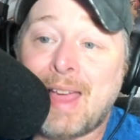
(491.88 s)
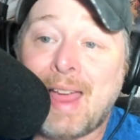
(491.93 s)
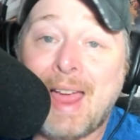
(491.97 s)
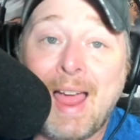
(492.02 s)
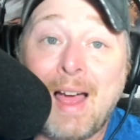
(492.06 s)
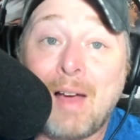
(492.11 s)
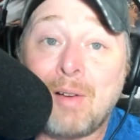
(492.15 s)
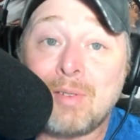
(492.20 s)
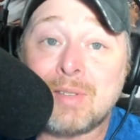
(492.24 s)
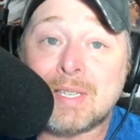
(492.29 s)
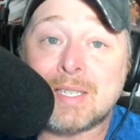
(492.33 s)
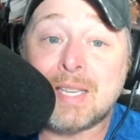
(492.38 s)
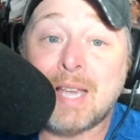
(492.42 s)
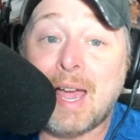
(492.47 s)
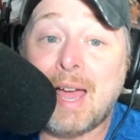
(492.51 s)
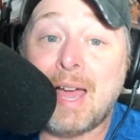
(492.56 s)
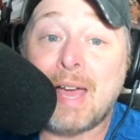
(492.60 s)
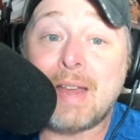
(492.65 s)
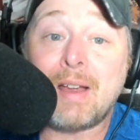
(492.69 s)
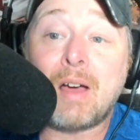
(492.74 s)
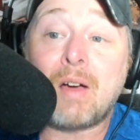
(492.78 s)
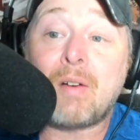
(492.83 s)

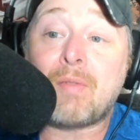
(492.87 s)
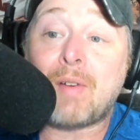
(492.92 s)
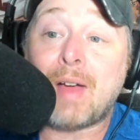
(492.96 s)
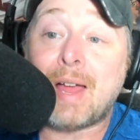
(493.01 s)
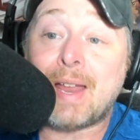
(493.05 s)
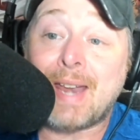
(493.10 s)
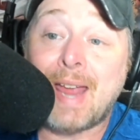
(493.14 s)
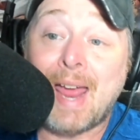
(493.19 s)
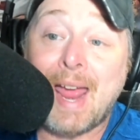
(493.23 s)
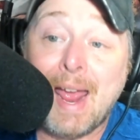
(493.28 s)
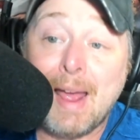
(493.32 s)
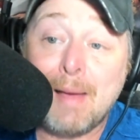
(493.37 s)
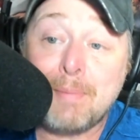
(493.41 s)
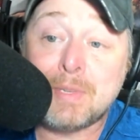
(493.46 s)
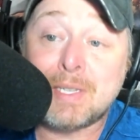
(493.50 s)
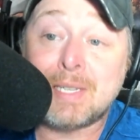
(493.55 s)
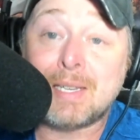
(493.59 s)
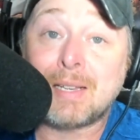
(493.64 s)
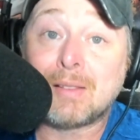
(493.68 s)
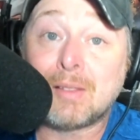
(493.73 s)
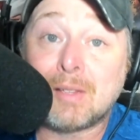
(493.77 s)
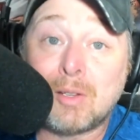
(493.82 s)
outside of an
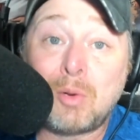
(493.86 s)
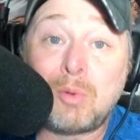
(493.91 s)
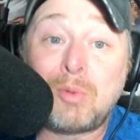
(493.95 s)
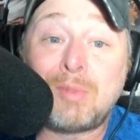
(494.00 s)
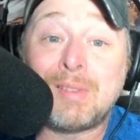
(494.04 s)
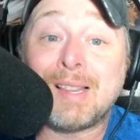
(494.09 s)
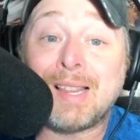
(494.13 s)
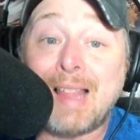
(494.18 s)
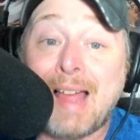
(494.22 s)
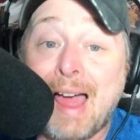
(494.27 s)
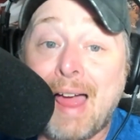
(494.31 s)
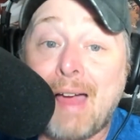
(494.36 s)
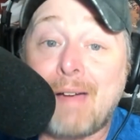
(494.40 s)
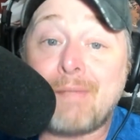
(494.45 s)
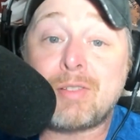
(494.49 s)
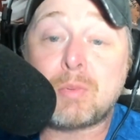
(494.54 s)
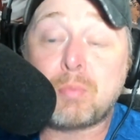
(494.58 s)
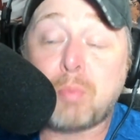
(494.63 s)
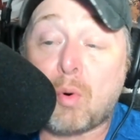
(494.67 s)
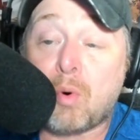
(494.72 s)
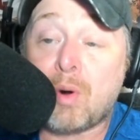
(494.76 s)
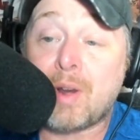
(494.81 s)
absolute live
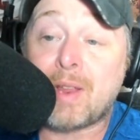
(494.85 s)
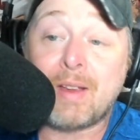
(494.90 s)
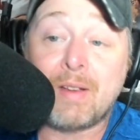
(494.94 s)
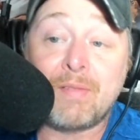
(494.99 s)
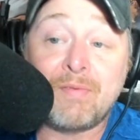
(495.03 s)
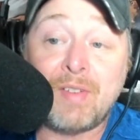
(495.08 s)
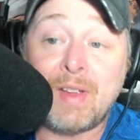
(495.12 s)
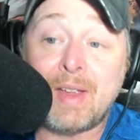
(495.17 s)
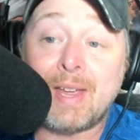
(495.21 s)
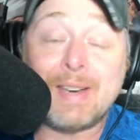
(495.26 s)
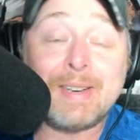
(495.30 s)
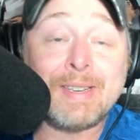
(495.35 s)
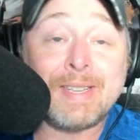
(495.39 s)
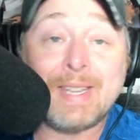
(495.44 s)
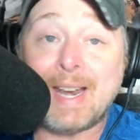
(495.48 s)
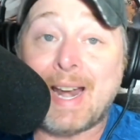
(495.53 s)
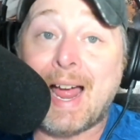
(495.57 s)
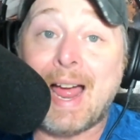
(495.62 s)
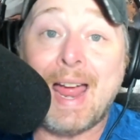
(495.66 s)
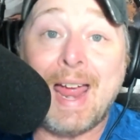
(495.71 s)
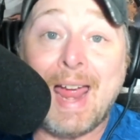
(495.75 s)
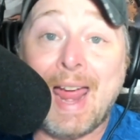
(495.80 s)
sporting event that
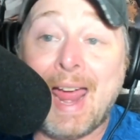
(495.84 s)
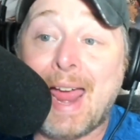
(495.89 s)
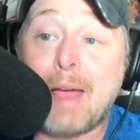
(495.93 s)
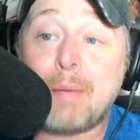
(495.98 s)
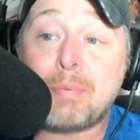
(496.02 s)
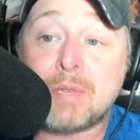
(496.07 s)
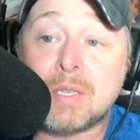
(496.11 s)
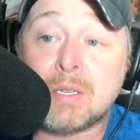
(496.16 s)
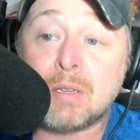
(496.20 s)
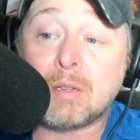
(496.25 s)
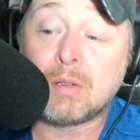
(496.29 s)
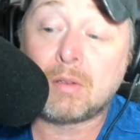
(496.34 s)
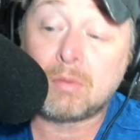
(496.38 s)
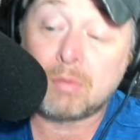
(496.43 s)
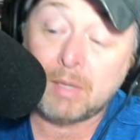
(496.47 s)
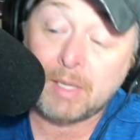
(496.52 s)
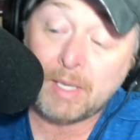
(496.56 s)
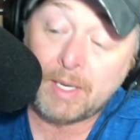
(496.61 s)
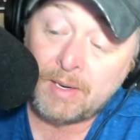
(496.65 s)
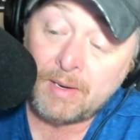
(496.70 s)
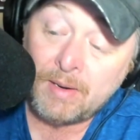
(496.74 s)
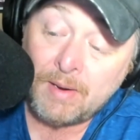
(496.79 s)
I
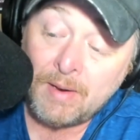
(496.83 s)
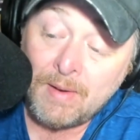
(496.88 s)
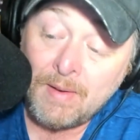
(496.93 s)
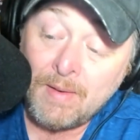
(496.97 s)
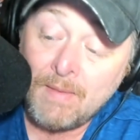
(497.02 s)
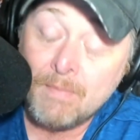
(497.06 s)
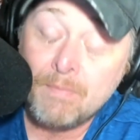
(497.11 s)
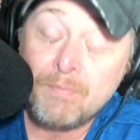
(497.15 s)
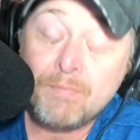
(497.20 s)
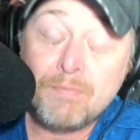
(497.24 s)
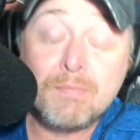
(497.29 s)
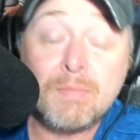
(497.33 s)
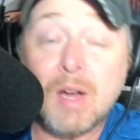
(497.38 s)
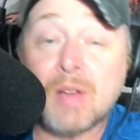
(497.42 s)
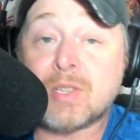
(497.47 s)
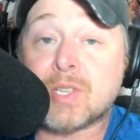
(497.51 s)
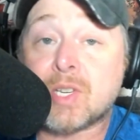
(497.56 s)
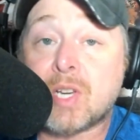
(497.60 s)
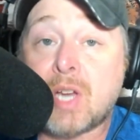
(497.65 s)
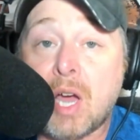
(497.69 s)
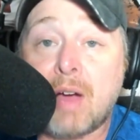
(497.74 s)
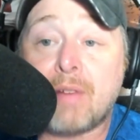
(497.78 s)
absolutely
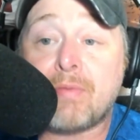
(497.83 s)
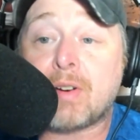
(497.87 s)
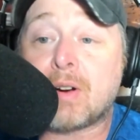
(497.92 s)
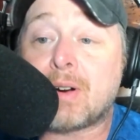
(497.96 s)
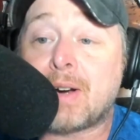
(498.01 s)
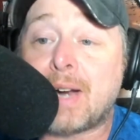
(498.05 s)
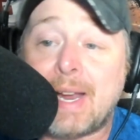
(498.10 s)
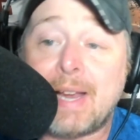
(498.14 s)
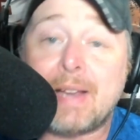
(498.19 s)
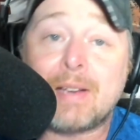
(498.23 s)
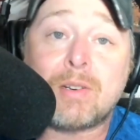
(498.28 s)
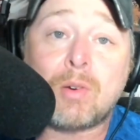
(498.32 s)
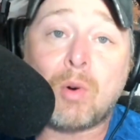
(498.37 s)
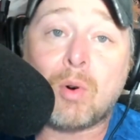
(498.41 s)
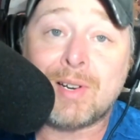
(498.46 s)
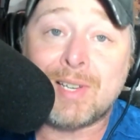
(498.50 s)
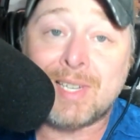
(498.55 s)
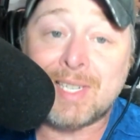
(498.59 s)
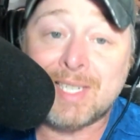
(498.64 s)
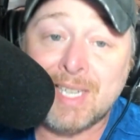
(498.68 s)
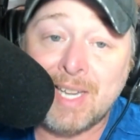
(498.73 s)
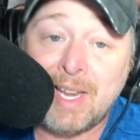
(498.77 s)
must cover and or
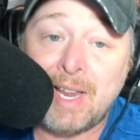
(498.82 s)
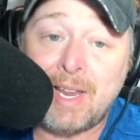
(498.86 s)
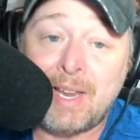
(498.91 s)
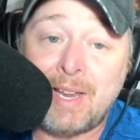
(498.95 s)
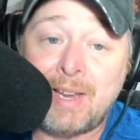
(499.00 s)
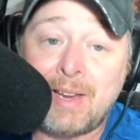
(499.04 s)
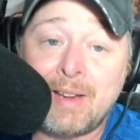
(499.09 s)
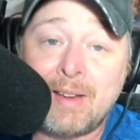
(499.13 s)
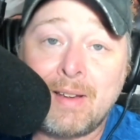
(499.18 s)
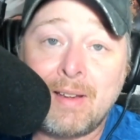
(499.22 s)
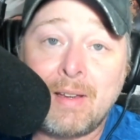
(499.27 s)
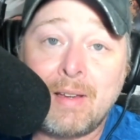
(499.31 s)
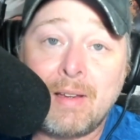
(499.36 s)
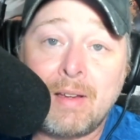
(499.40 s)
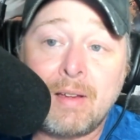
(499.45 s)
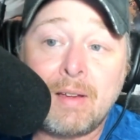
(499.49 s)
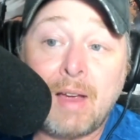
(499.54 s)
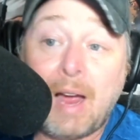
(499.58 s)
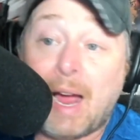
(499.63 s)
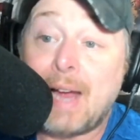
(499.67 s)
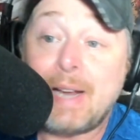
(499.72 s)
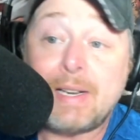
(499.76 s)
see,
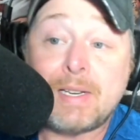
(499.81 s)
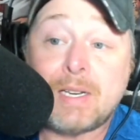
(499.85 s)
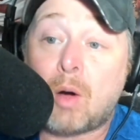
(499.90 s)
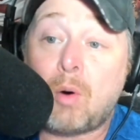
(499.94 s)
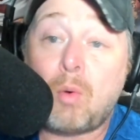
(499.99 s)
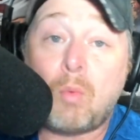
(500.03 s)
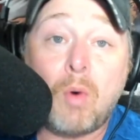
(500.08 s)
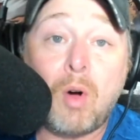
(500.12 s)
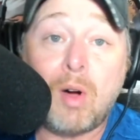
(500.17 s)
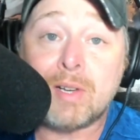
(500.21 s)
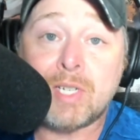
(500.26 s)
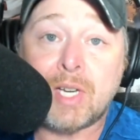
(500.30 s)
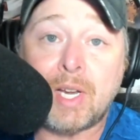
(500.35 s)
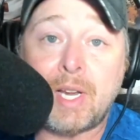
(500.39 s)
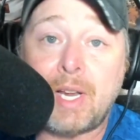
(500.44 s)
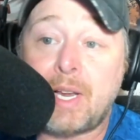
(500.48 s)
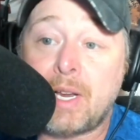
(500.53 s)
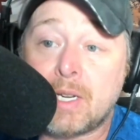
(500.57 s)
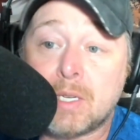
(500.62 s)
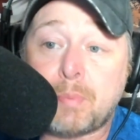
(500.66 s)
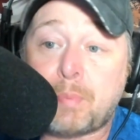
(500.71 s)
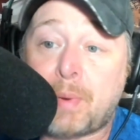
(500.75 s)
I don't watch
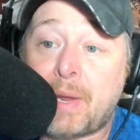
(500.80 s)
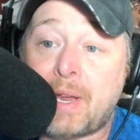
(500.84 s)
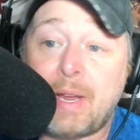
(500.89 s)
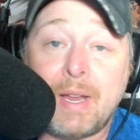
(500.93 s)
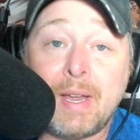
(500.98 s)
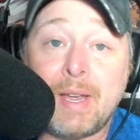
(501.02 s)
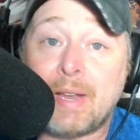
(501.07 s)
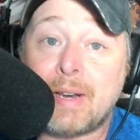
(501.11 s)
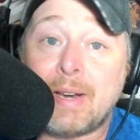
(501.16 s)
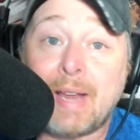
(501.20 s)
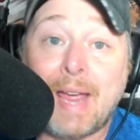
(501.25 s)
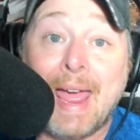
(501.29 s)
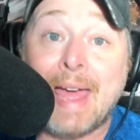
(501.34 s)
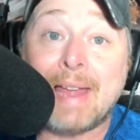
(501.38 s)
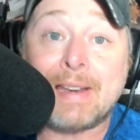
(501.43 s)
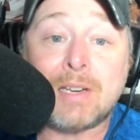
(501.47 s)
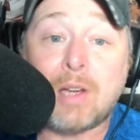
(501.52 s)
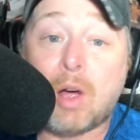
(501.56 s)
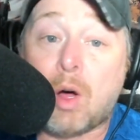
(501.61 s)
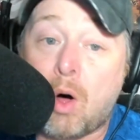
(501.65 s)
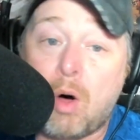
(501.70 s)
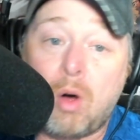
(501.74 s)
E S P N at
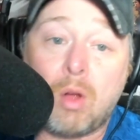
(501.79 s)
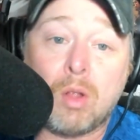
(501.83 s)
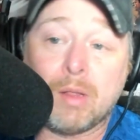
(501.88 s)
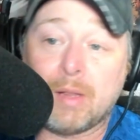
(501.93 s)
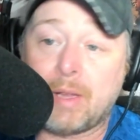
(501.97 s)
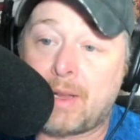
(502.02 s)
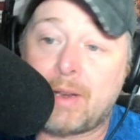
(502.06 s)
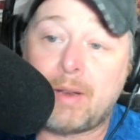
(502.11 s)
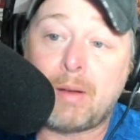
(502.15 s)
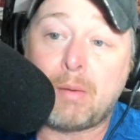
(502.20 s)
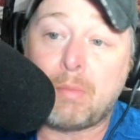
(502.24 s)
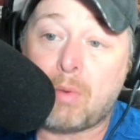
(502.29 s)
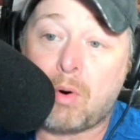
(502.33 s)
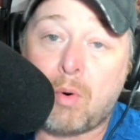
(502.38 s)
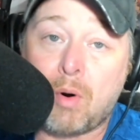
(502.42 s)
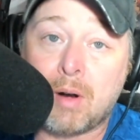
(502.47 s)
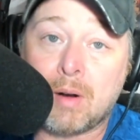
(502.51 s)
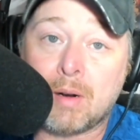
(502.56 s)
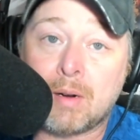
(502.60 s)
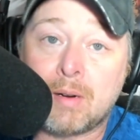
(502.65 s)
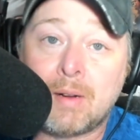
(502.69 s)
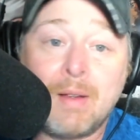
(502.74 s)
all
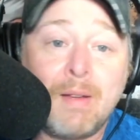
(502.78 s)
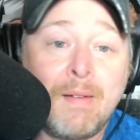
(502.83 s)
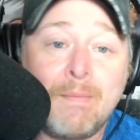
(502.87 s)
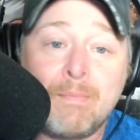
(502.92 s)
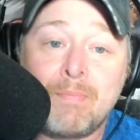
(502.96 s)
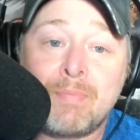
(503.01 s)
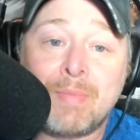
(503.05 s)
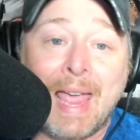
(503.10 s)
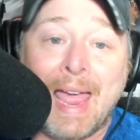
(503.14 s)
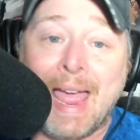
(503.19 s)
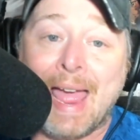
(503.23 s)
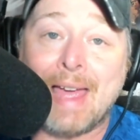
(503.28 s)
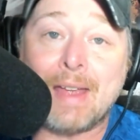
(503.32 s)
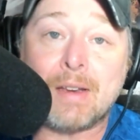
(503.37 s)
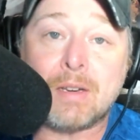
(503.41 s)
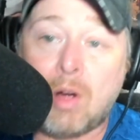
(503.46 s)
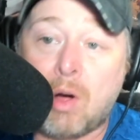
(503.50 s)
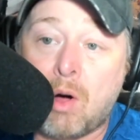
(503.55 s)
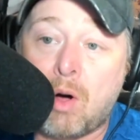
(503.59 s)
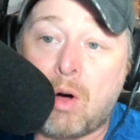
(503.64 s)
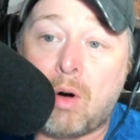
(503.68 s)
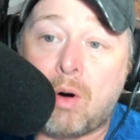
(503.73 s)
anymore. At
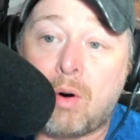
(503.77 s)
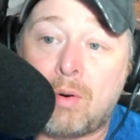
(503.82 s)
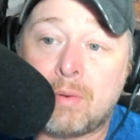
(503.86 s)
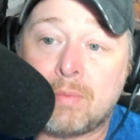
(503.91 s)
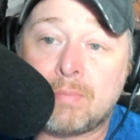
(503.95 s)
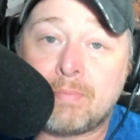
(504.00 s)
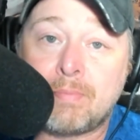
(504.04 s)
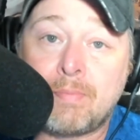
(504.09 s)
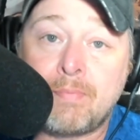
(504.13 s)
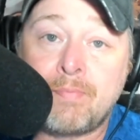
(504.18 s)
all.